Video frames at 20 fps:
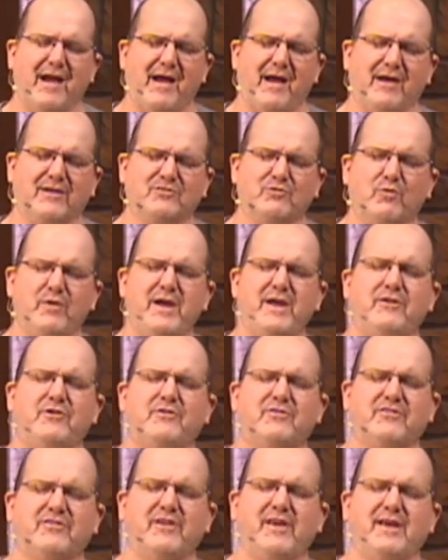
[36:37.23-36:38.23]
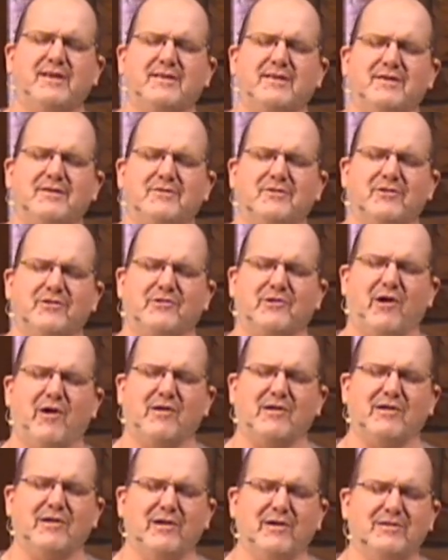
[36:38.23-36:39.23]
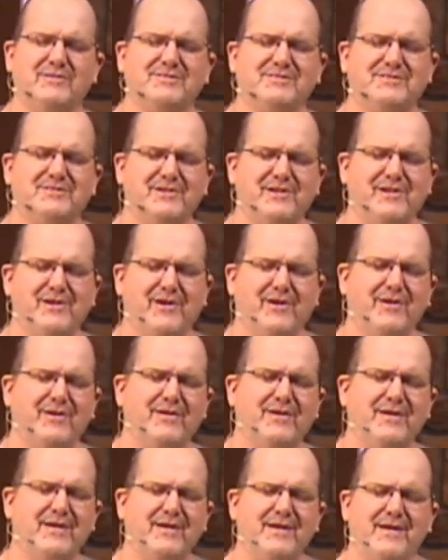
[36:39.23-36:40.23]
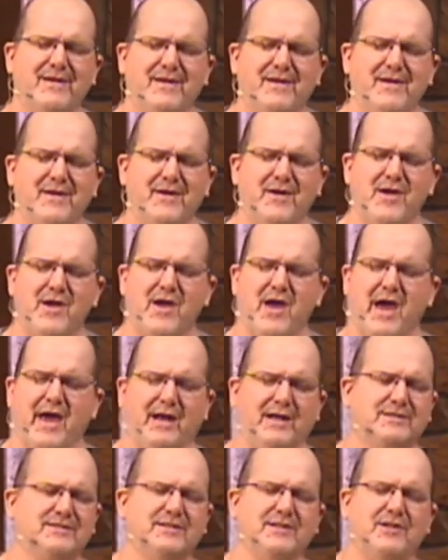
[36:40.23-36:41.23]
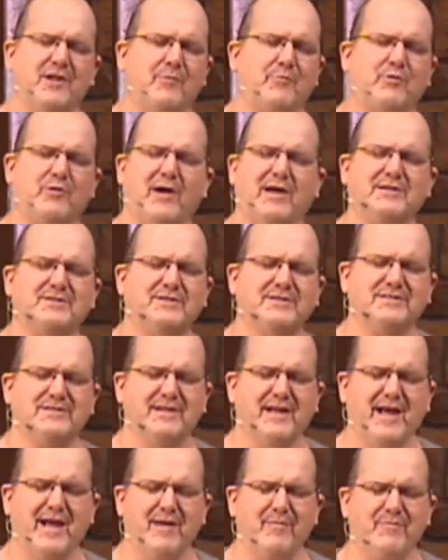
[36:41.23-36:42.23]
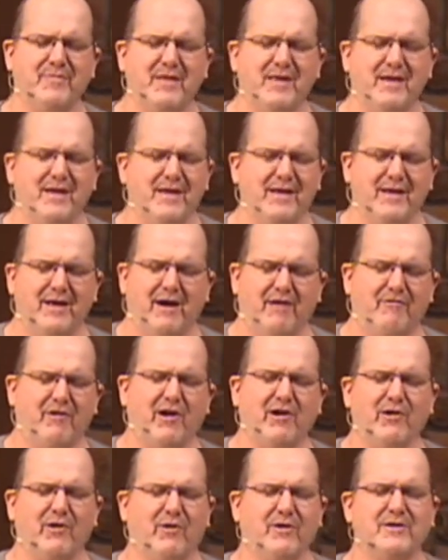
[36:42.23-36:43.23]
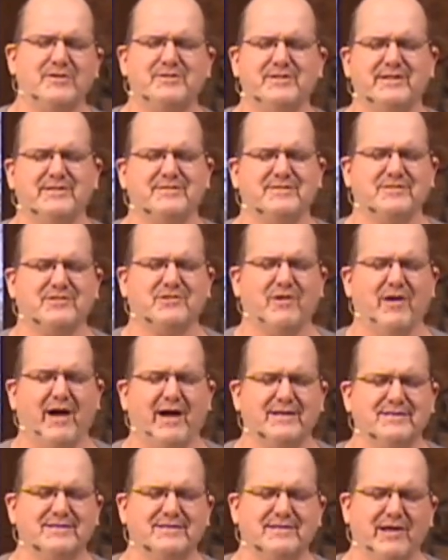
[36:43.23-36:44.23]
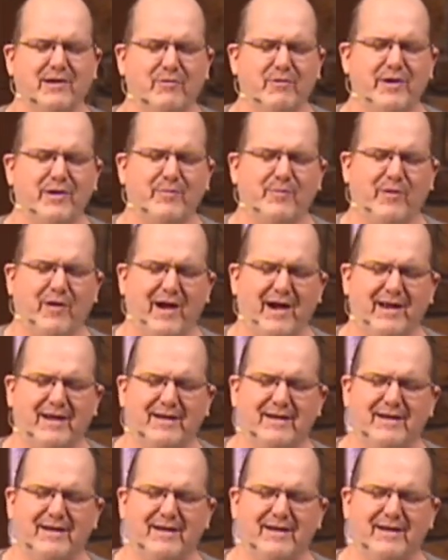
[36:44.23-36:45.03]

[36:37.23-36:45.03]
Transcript: as we seek to draw close to you. And it's in the precious name of our Lord Jesus Christ that we pray.